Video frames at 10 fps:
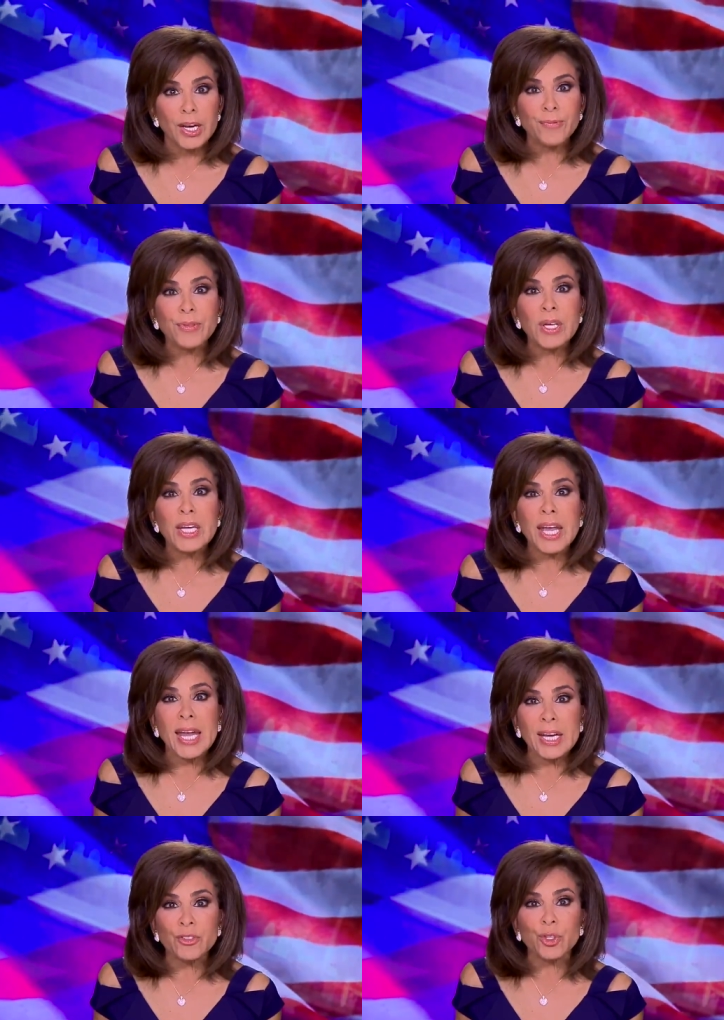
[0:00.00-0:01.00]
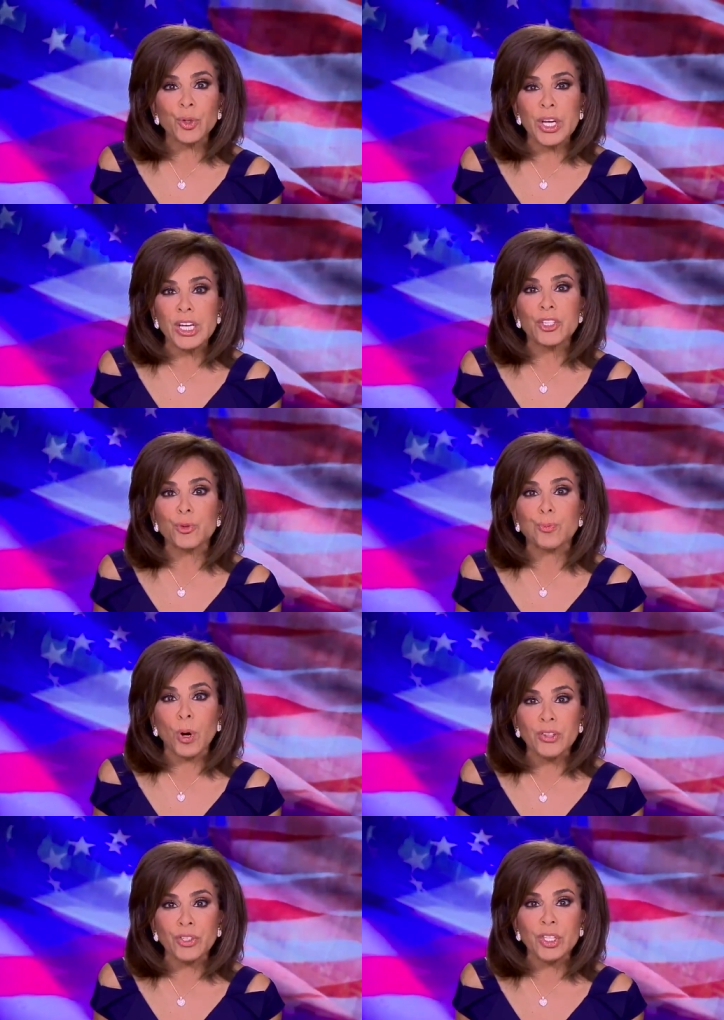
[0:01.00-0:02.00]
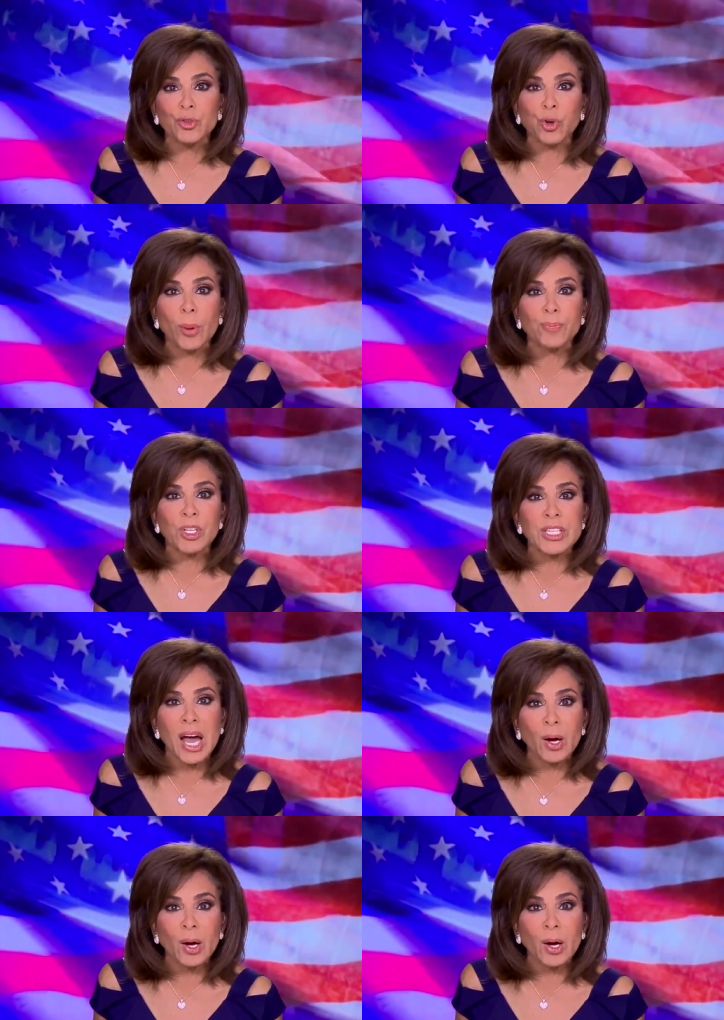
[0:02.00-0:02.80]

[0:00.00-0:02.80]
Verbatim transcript: If the answer is President Trump did